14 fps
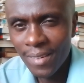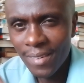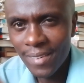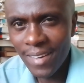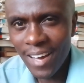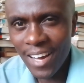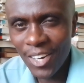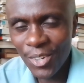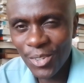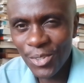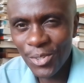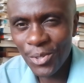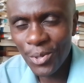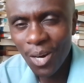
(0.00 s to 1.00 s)

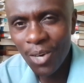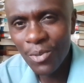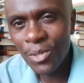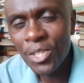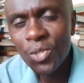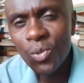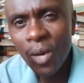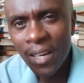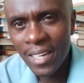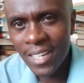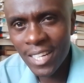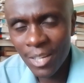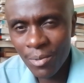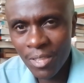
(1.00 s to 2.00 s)
Now, you are going to
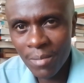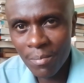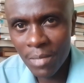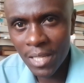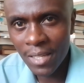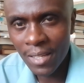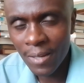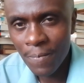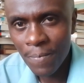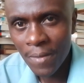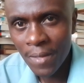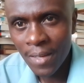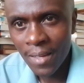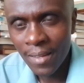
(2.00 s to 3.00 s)
agree with me
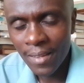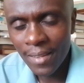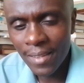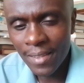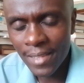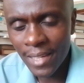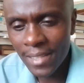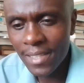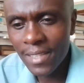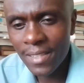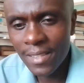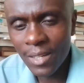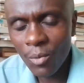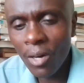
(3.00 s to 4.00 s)
that
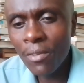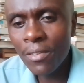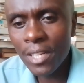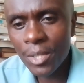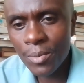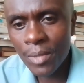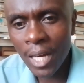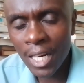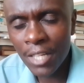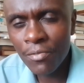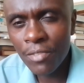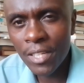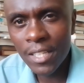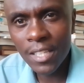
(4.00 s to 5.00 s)
in the world that we are
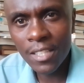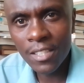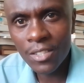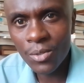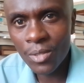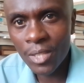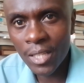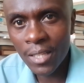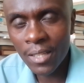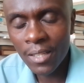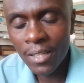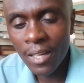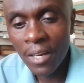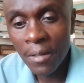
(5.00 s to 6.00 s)
living in
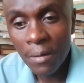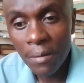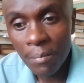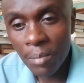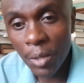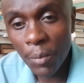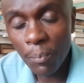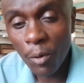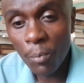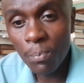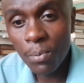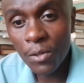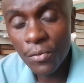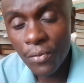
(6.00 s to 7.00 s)
today, people
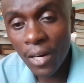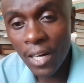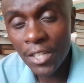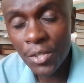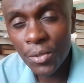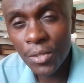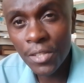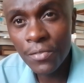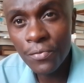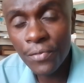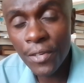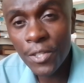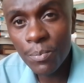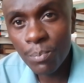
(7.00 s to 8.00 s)
prefer to read
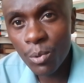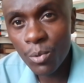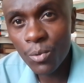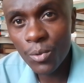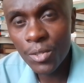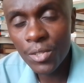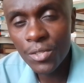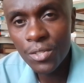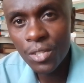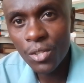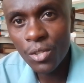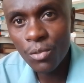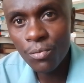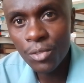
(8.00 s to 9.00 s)
Facebook
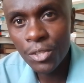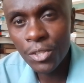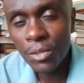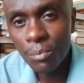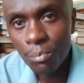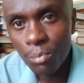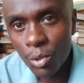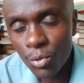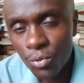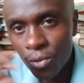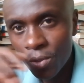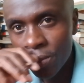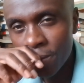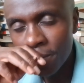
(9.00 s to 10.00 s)
instead of reading
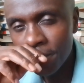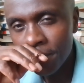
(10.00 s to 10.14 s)
books.